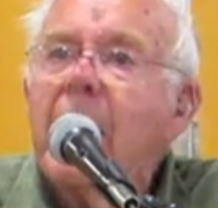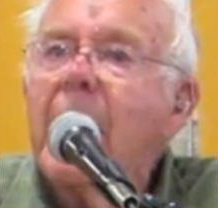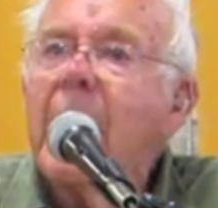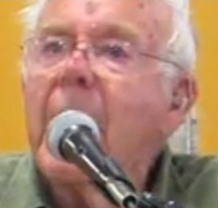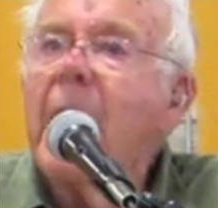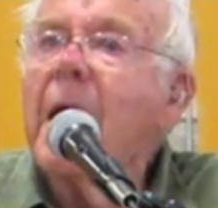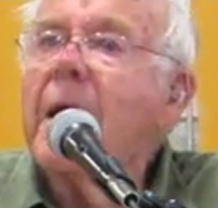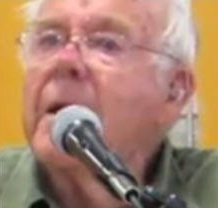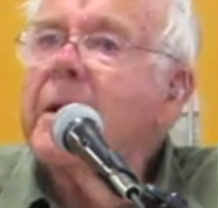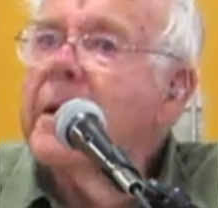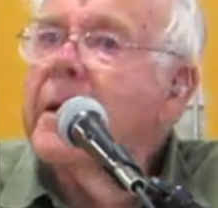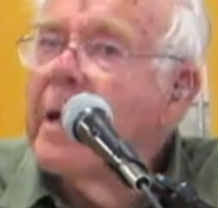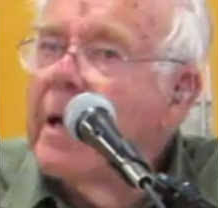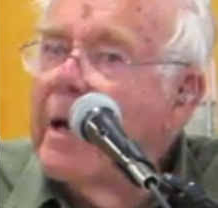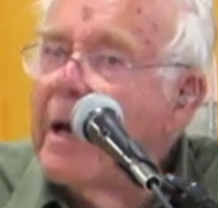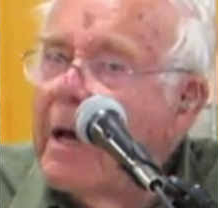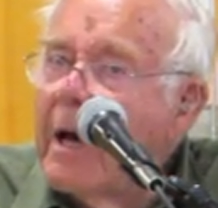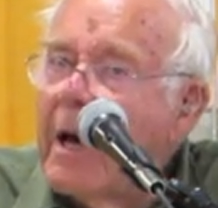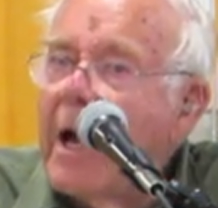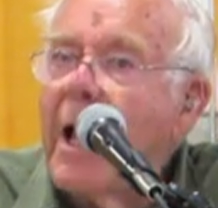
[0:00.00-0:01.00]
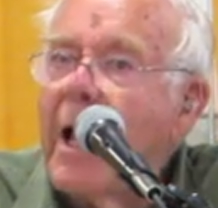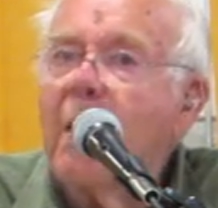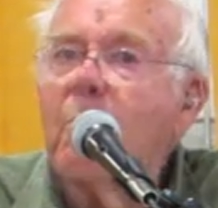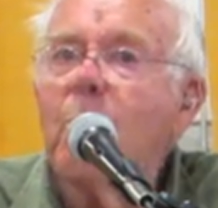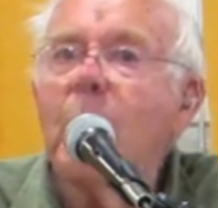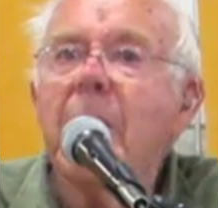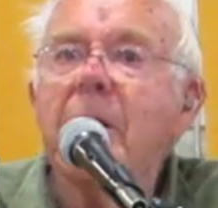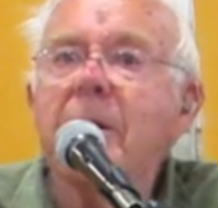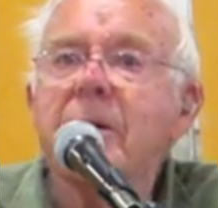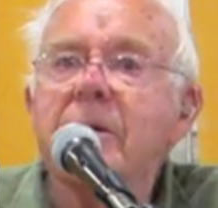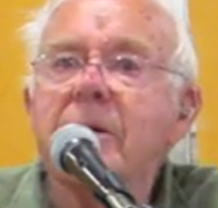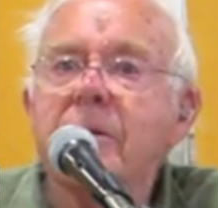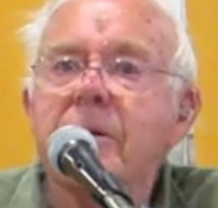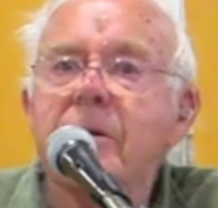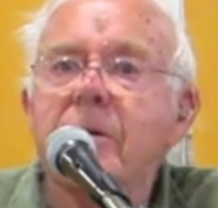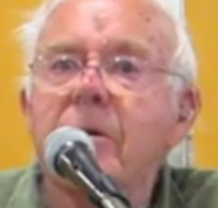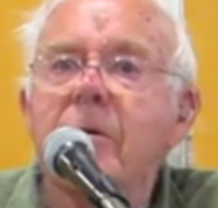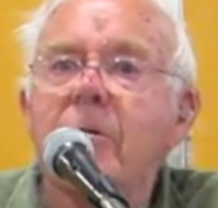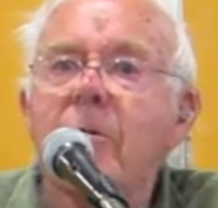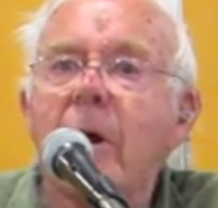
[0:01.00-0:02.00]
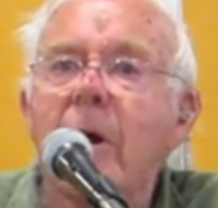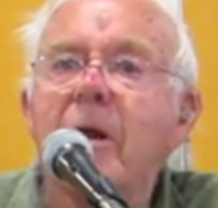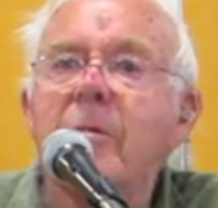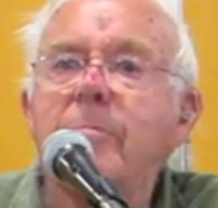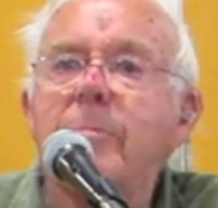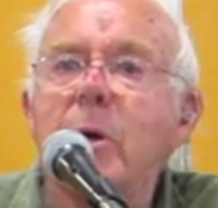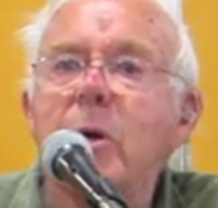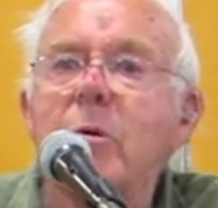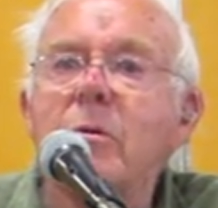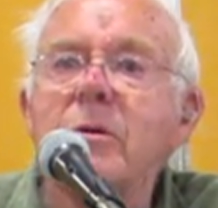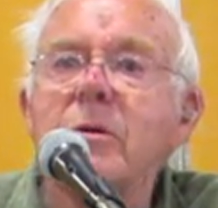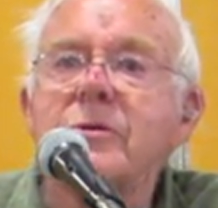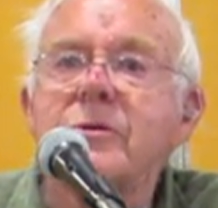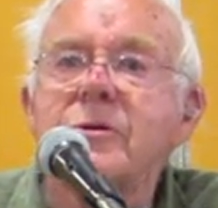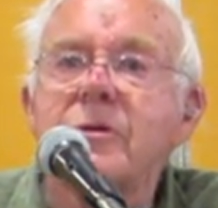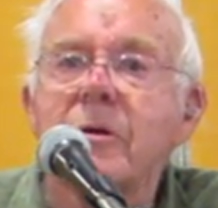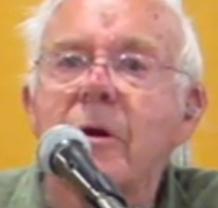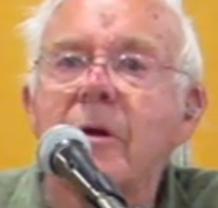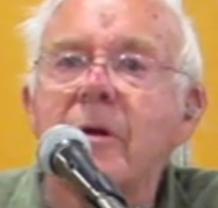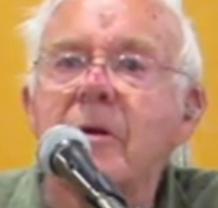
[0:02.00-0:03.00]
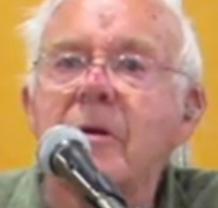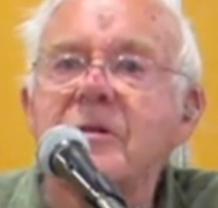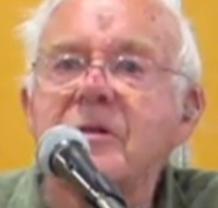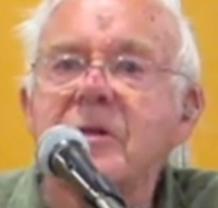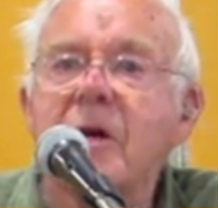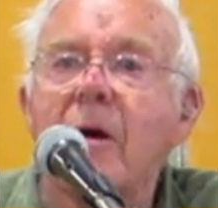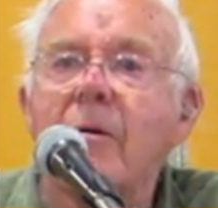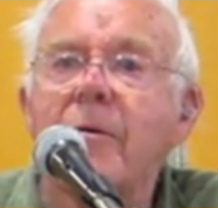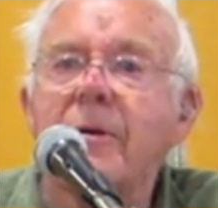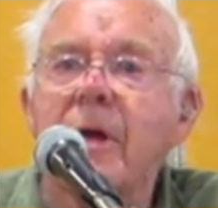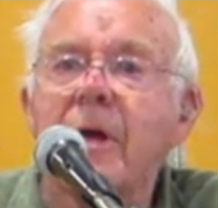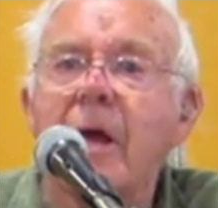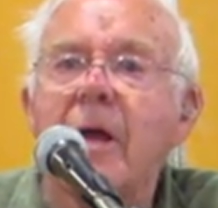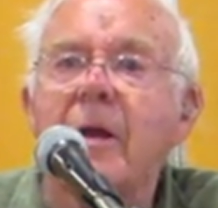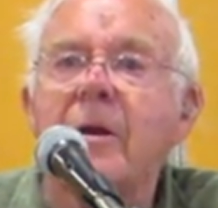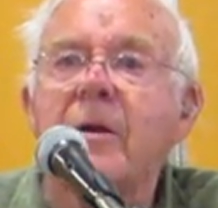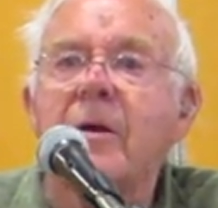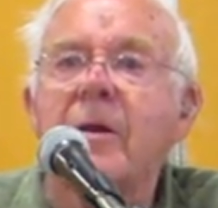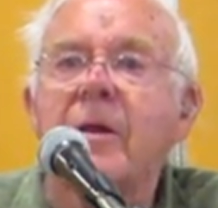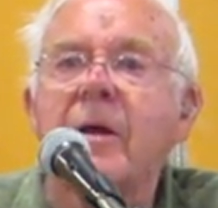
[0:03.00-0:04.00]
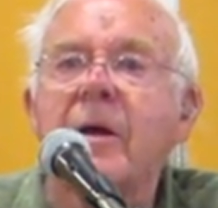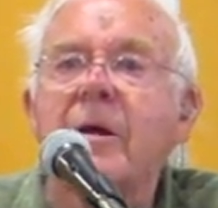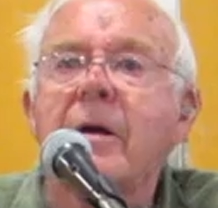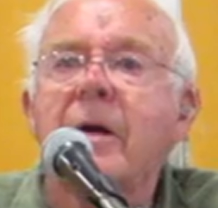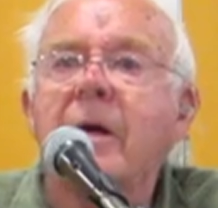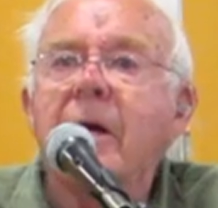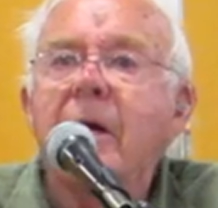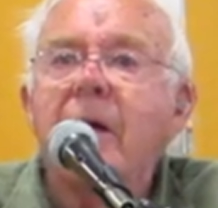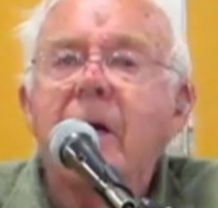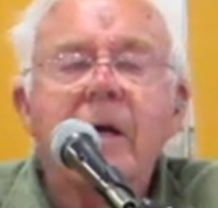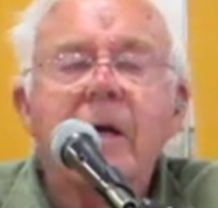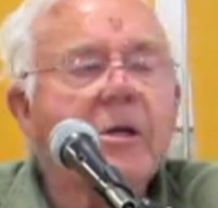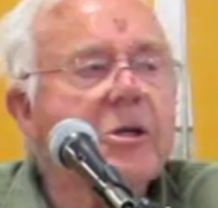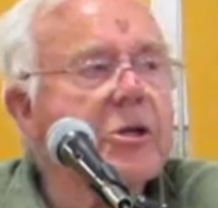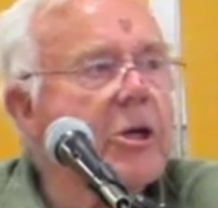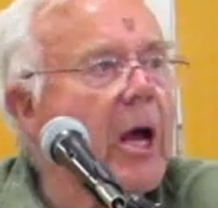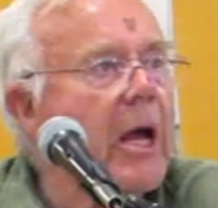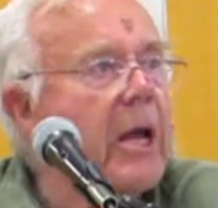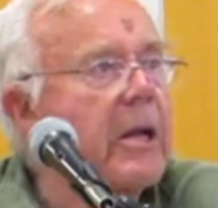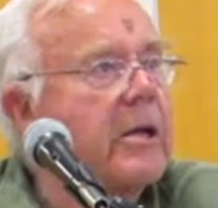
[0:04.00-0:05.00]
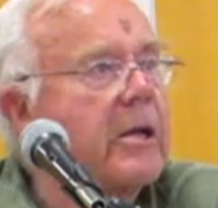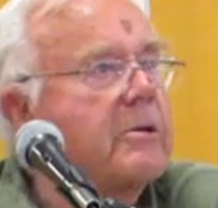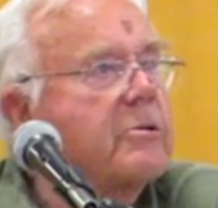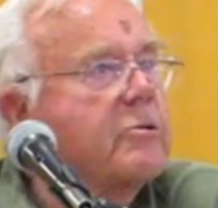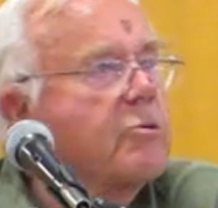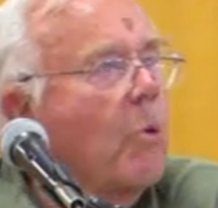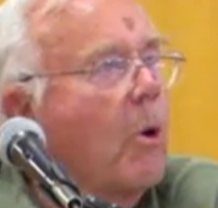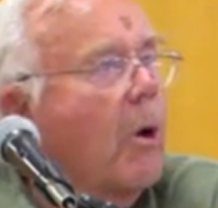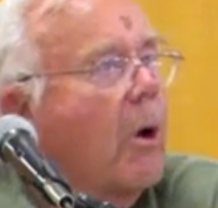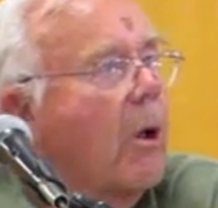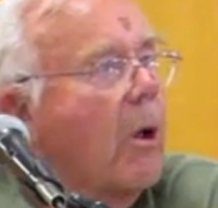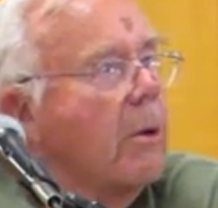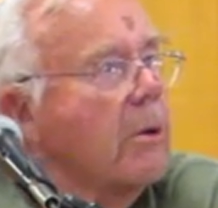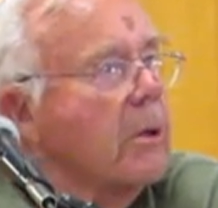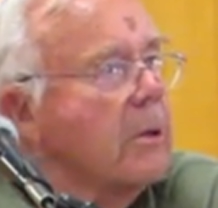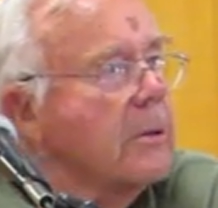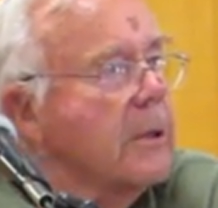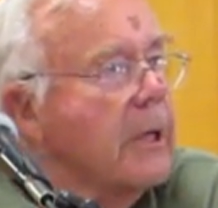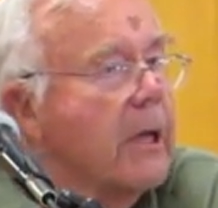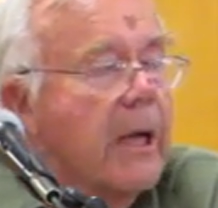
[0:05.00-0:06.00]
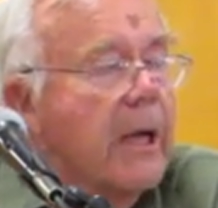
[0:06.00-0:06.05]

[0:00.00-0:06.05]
And I went to the Red Buttes on the south end of the Chinese Wall